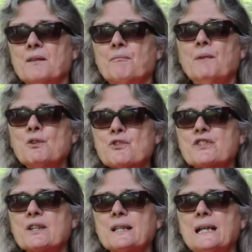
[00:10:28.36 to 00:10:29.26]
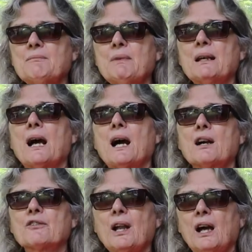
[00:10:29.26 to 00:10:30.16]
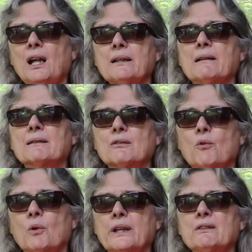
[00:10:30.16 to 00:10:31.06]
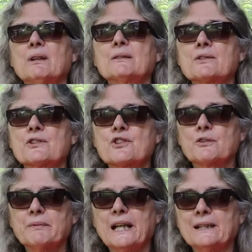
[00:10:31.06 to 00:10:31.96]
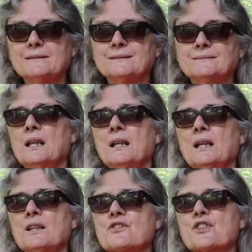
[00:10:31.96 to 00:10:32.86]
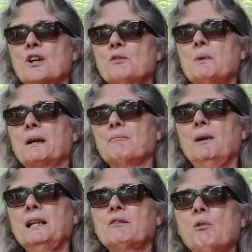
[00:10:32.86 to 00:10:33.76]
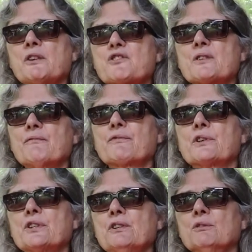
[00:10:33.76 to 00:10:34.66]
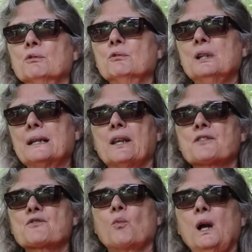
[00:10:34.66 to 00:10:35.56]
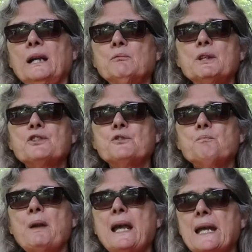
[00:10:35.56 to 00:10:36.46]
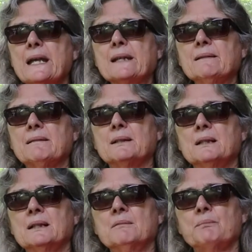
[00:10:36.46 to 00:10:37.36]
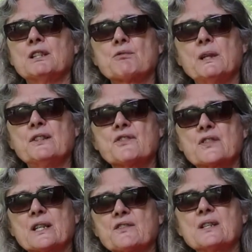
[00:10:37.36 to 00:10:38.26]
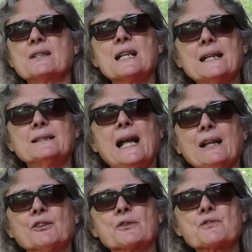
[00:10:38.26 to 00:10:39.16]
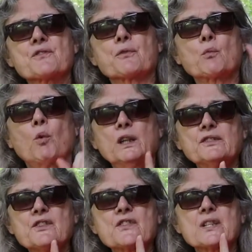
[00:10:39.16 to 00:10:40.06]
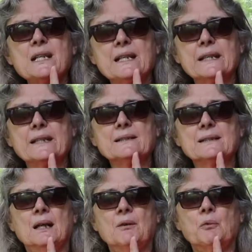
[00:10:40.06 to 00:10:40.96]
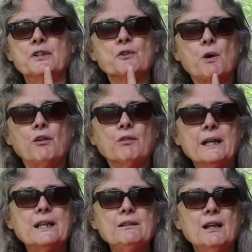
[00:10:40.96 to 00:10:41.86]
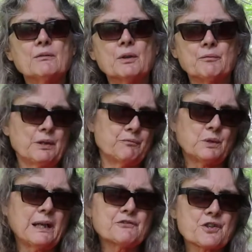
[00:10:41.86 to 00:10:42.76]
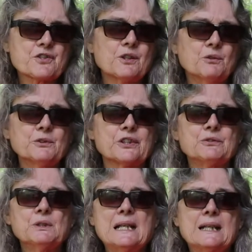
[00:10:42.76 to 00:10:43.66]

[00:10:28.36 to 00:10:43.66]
most of them are not going to germinate. So my question for you is, why would you pay between $6 and $10 for one seed when you already know what I just told you?